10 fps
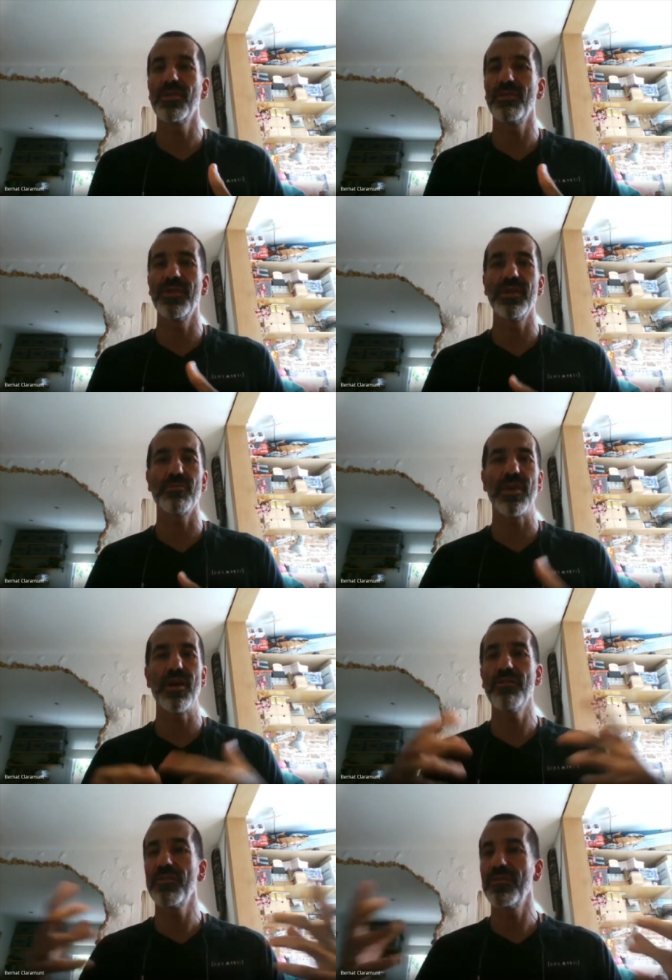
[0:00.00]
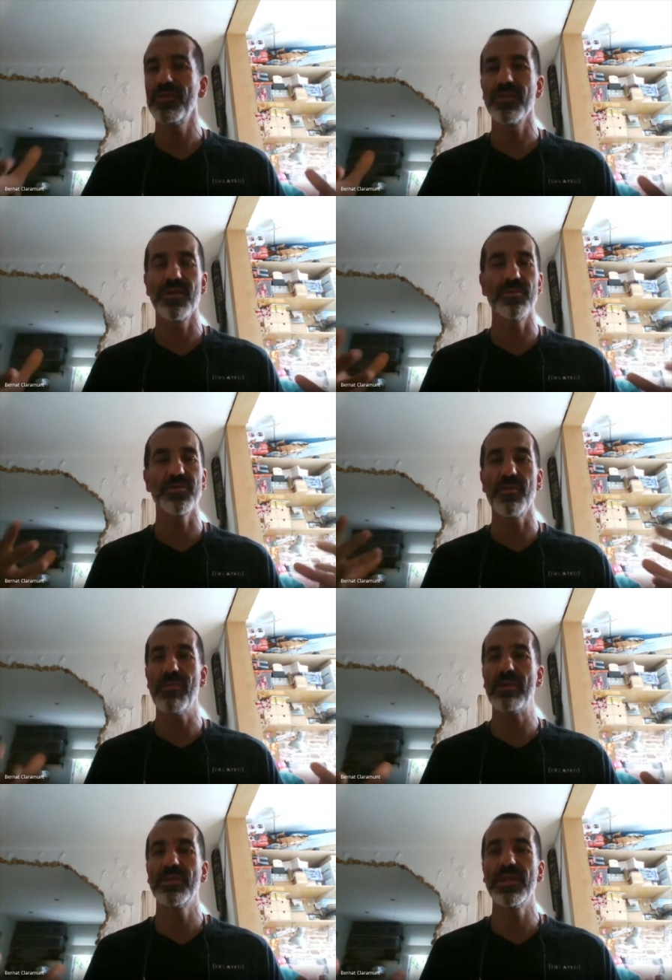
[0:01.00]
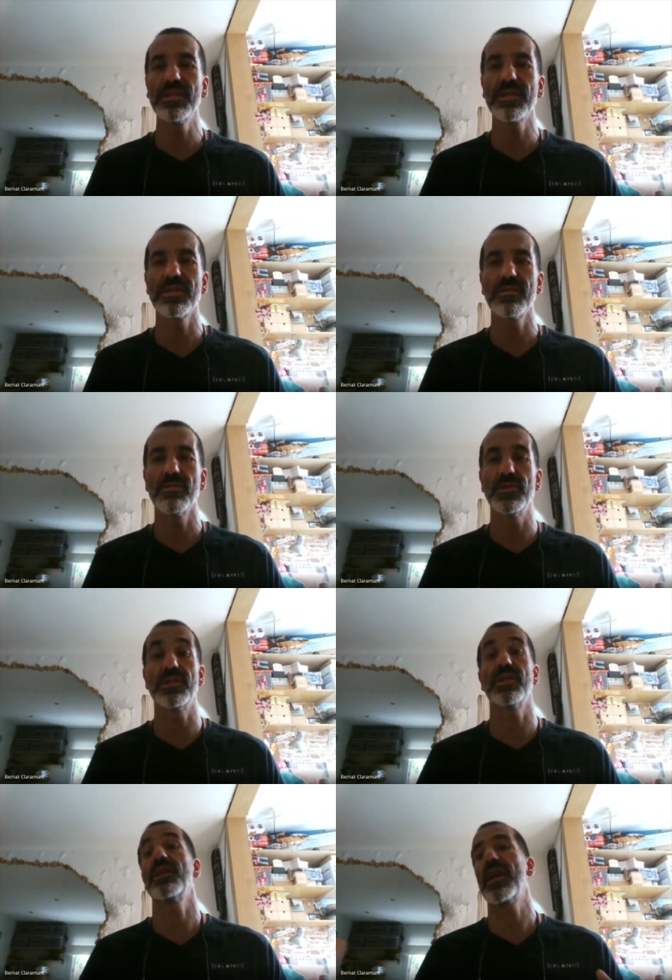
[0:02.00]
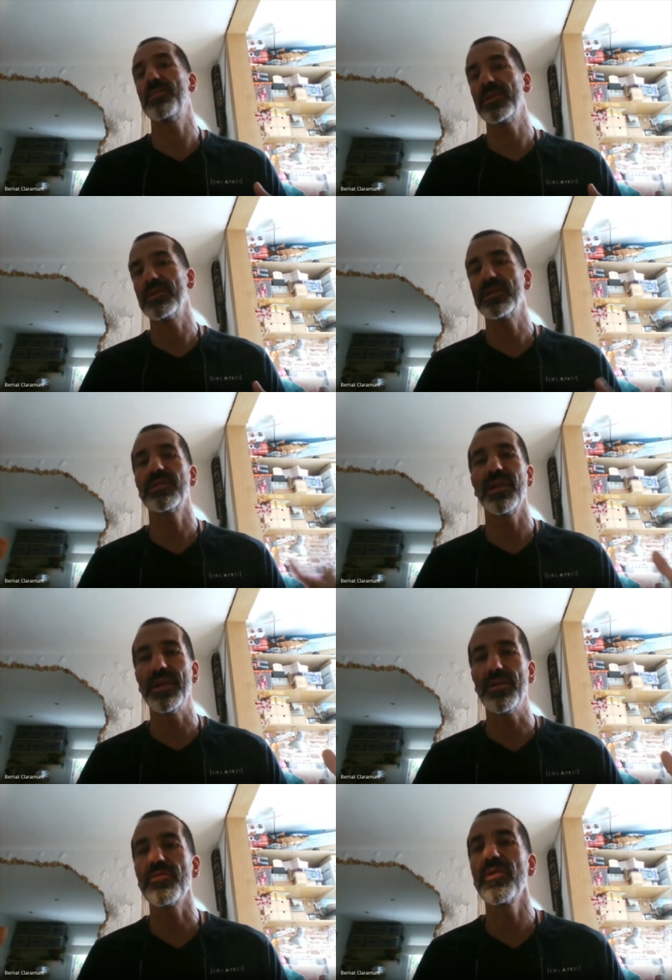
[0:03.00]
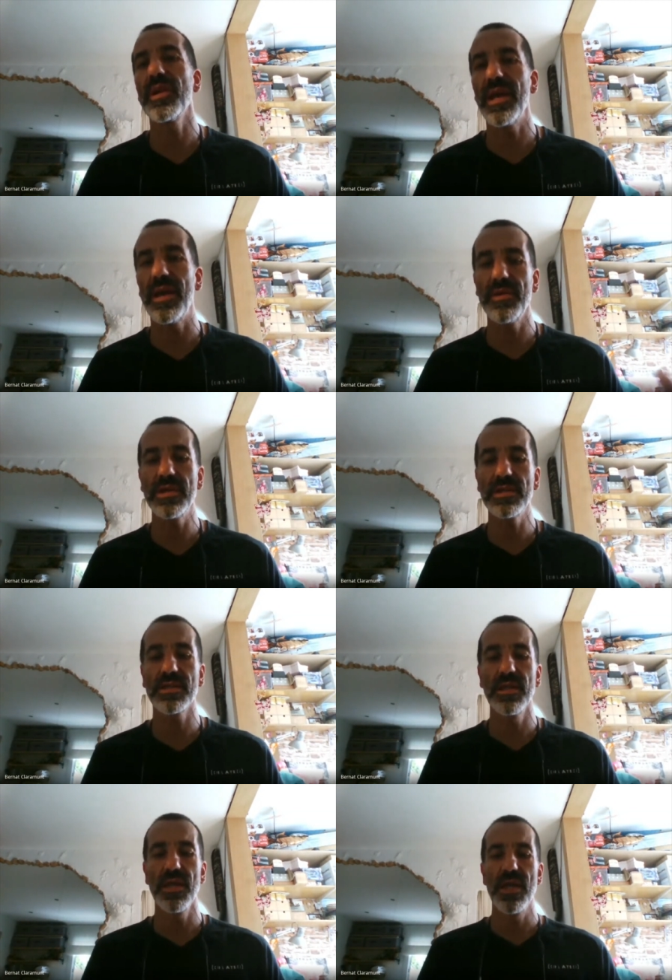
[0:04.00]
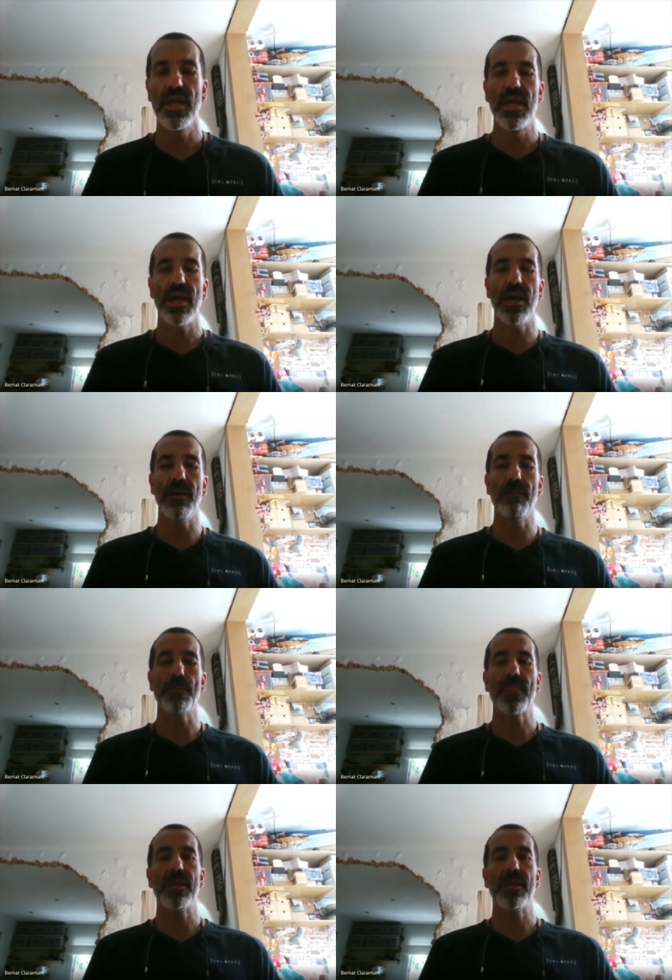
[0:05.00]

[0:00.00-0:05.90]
of the runoff comes from mountains, which doesn't happen necessarily in rural areas. Um,